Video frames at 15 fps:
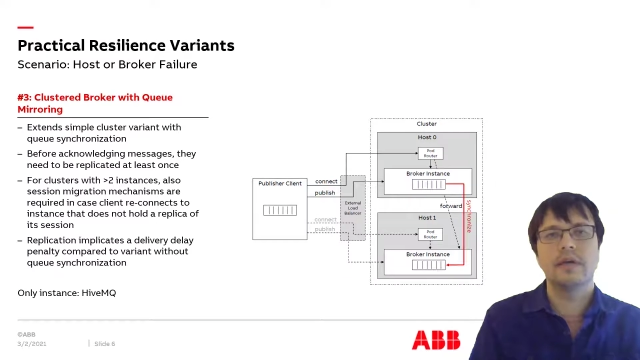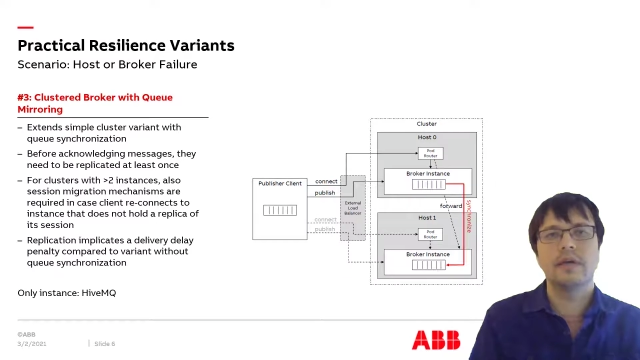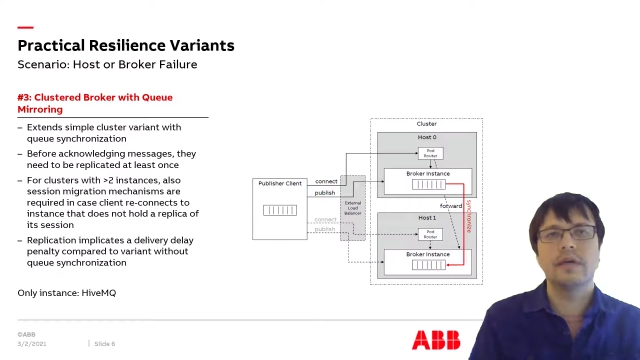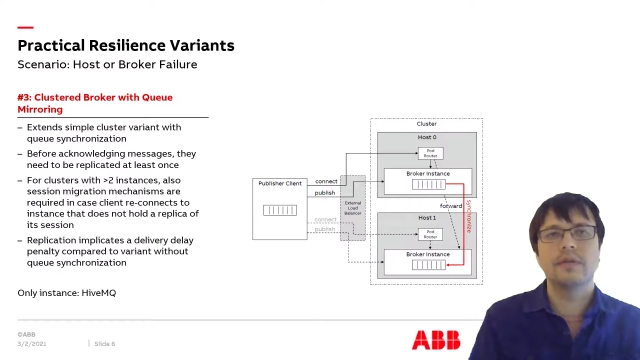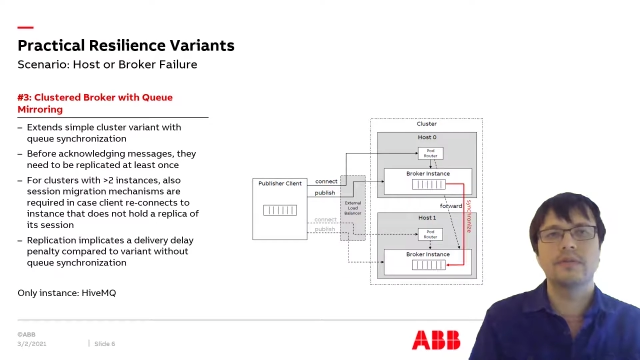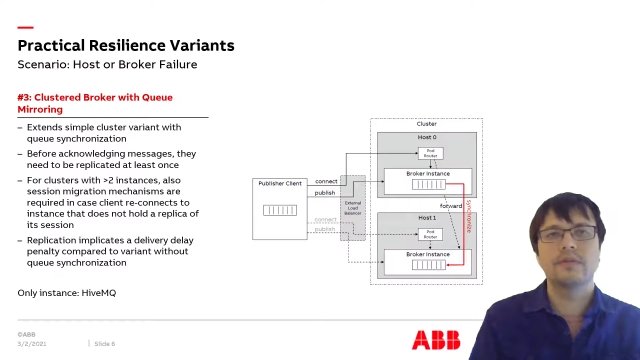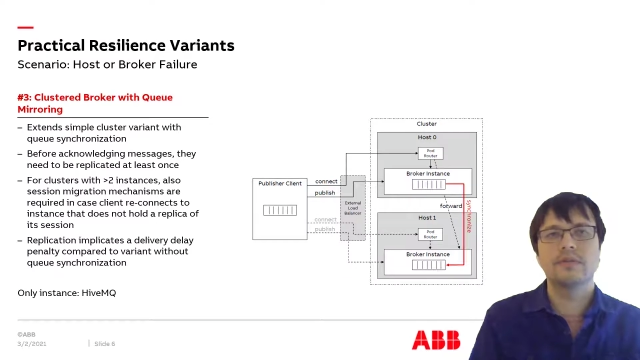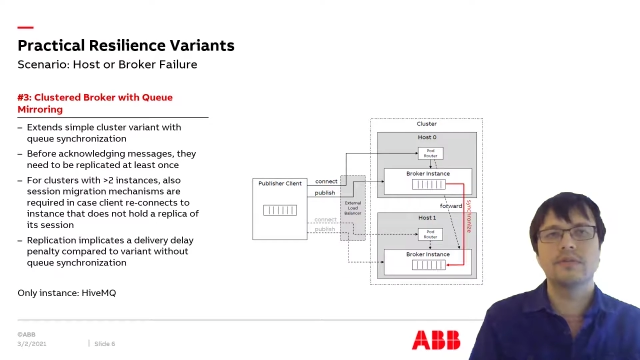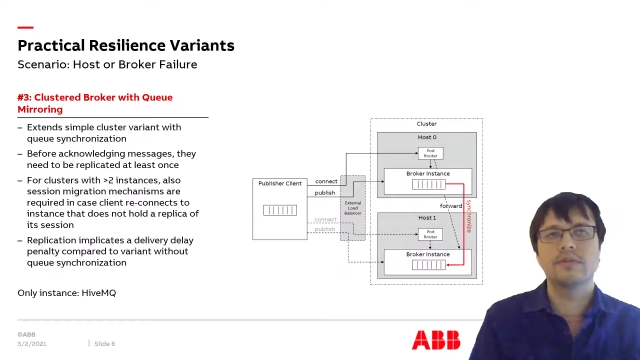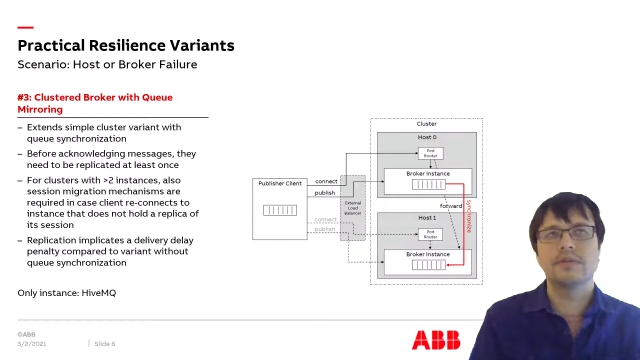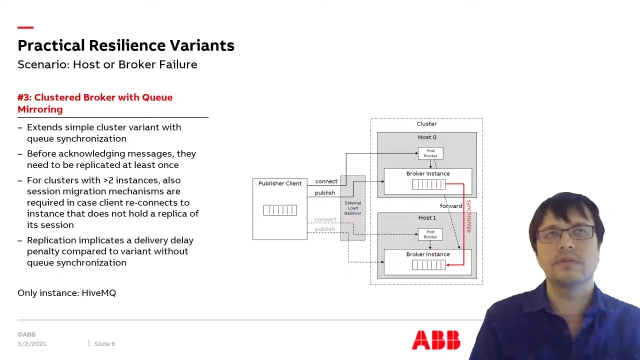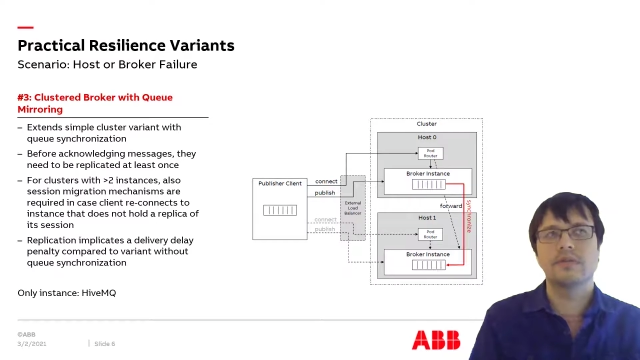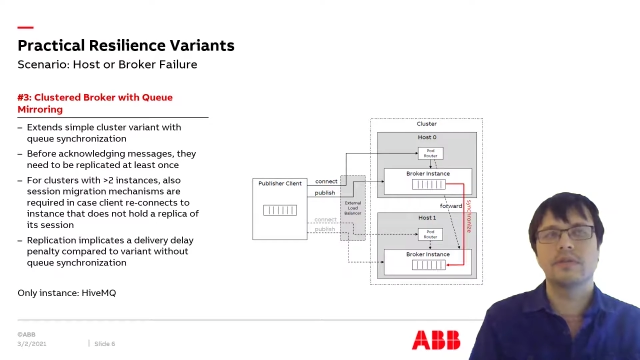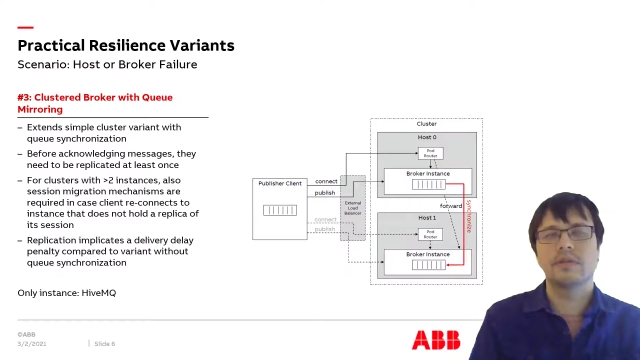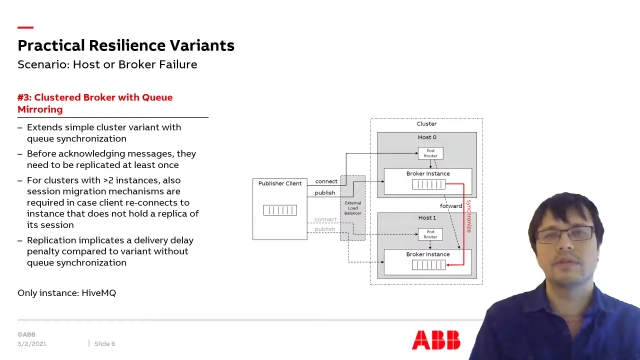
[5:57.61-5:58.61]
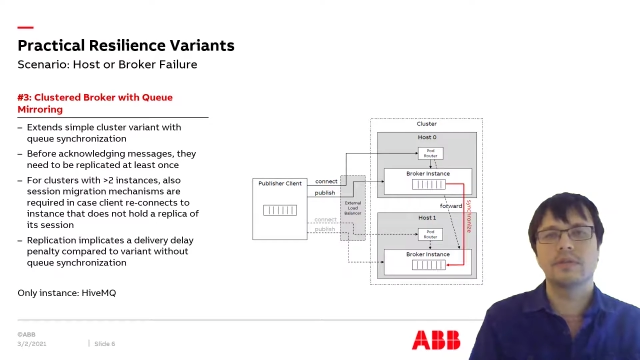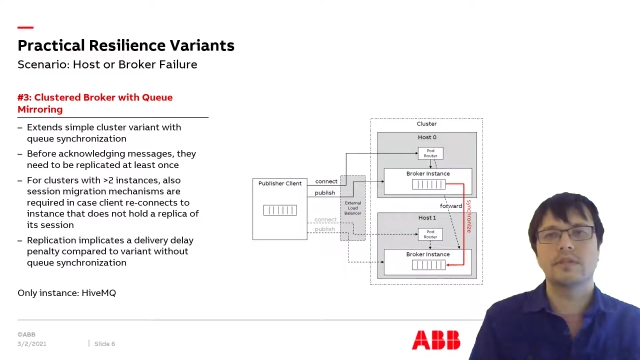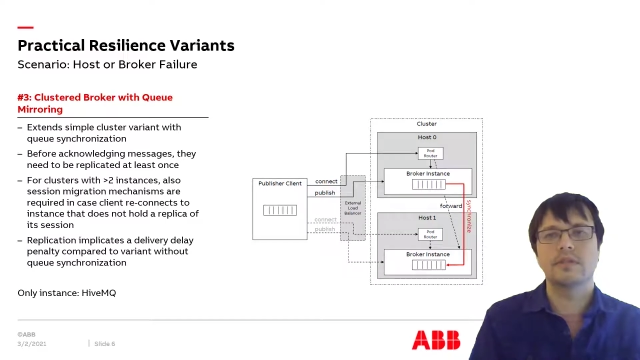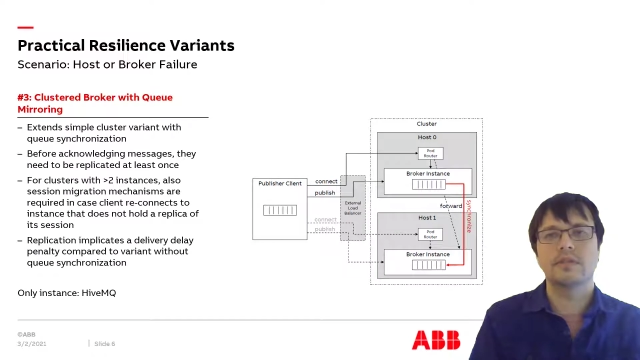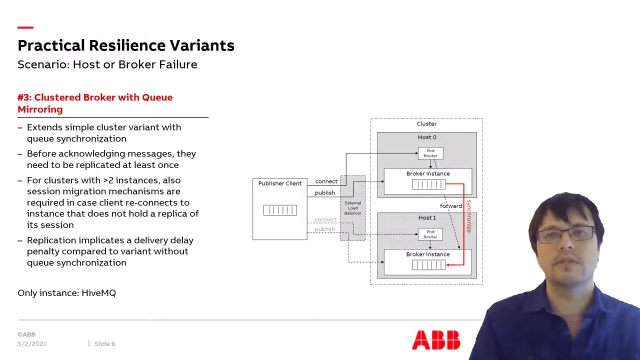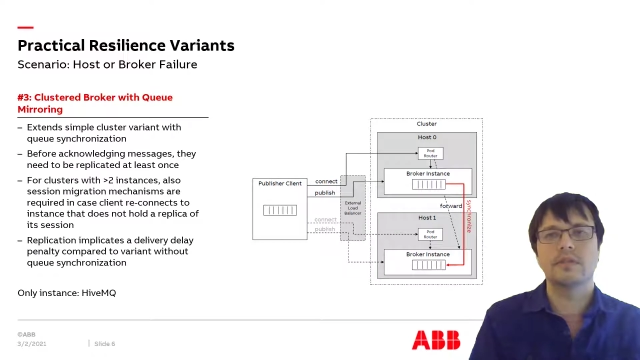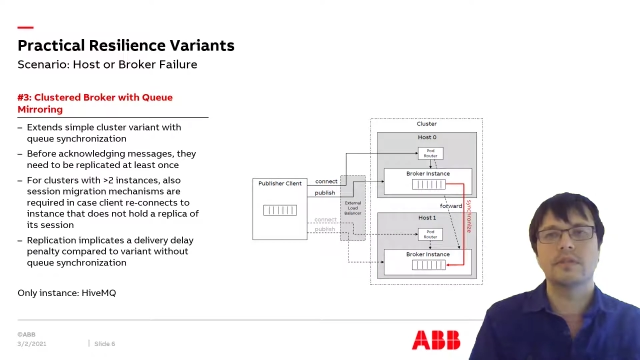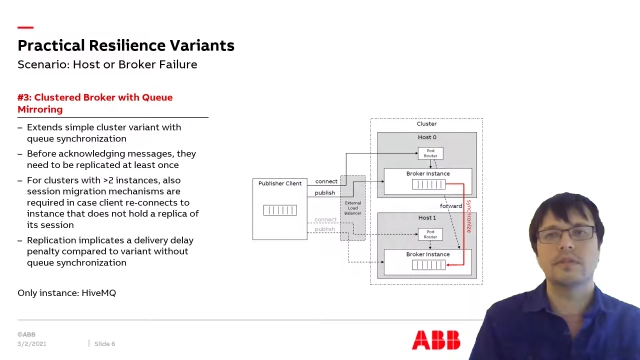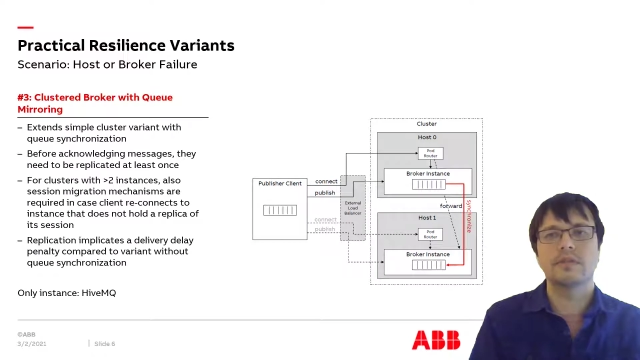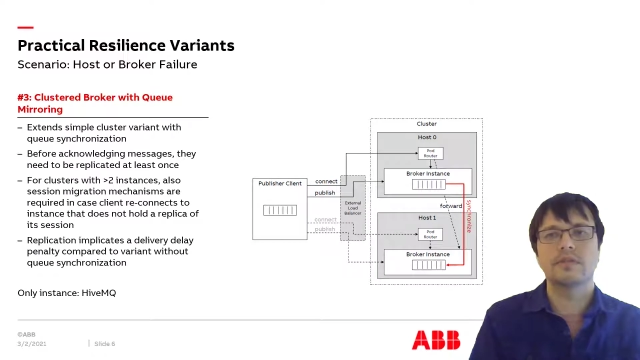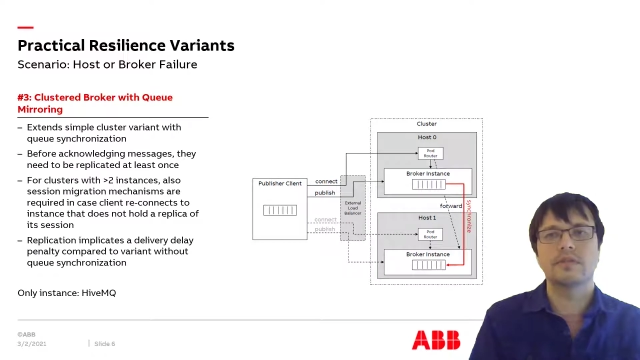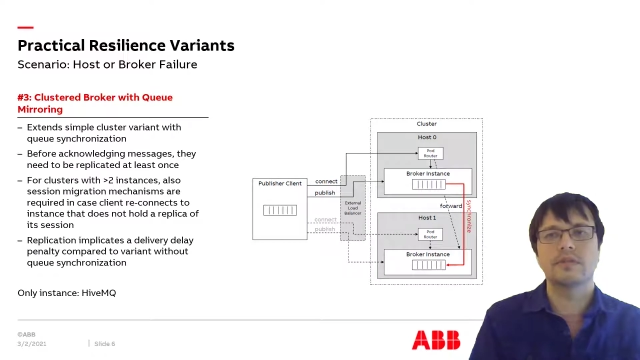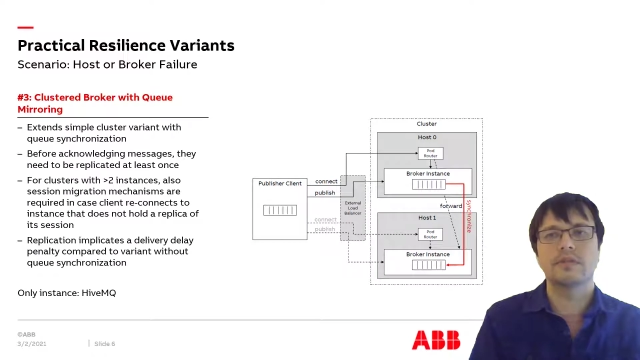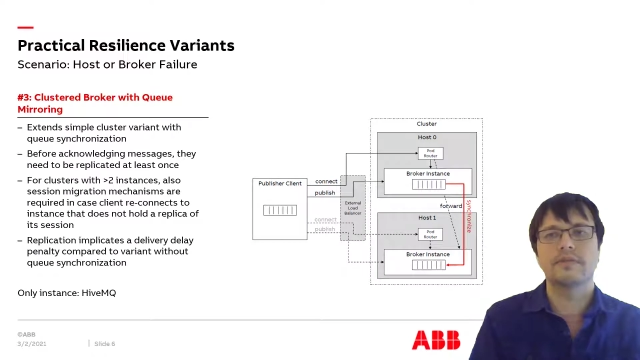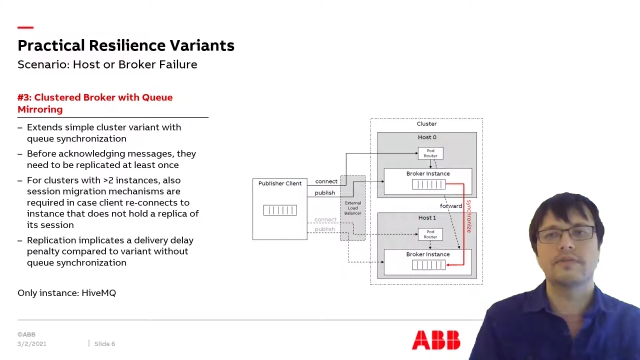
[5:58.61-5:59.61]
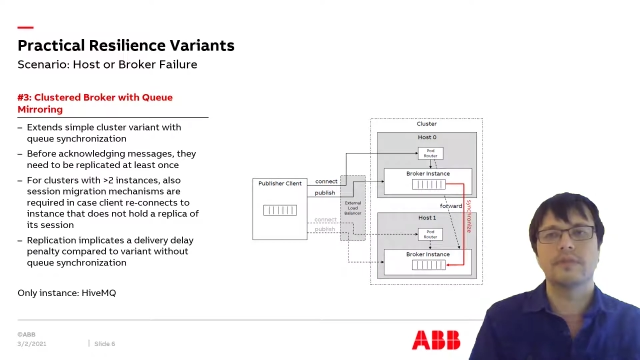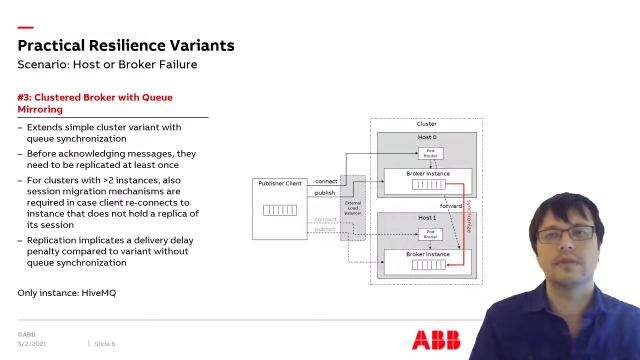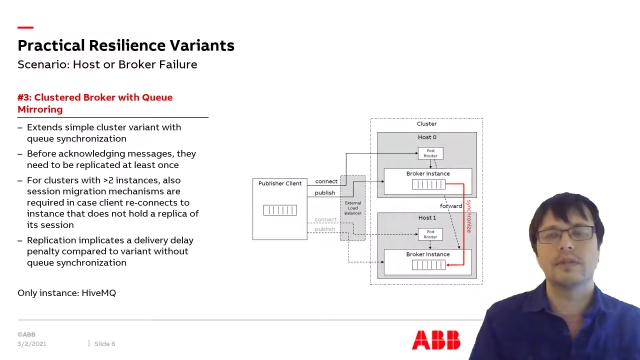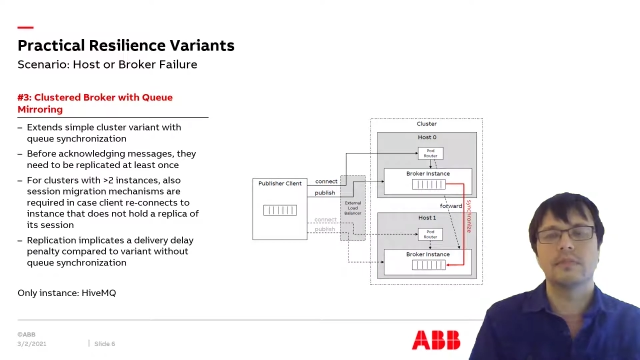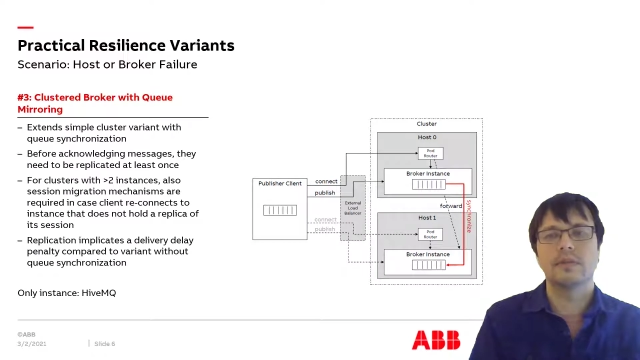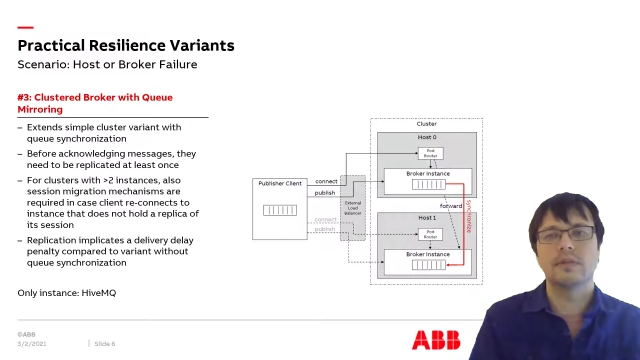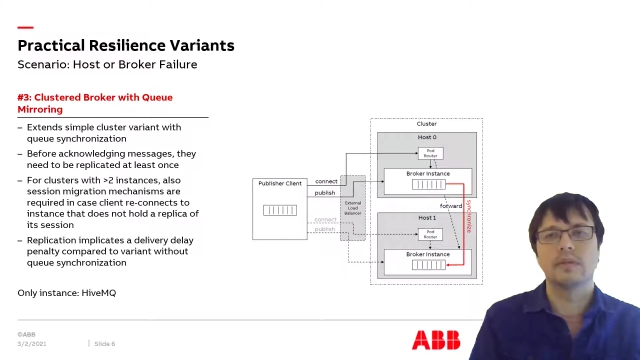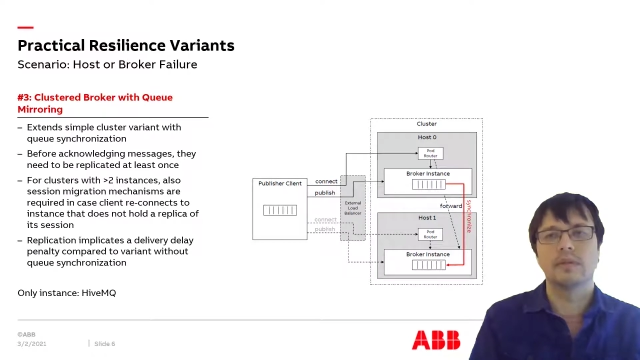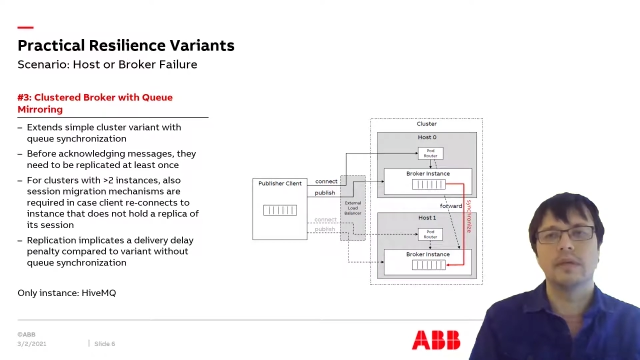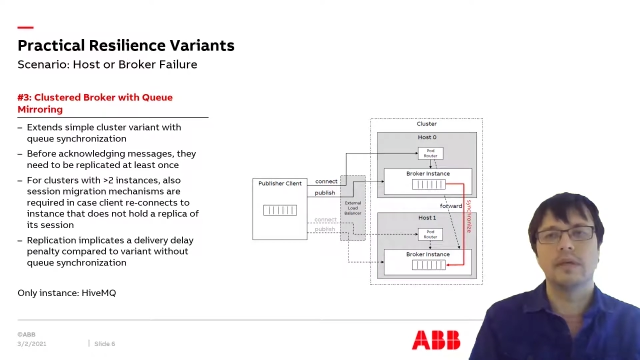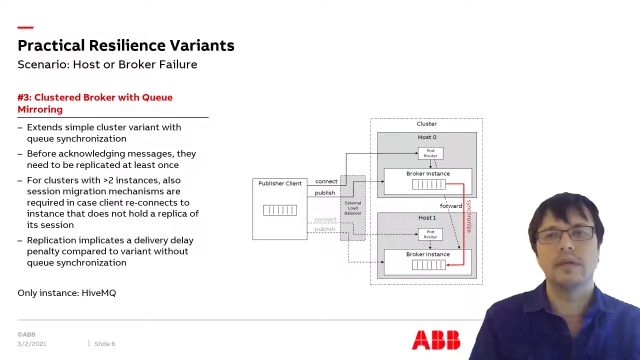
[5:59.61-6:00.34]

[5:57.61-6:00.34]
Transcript: and the queue synchronization is not available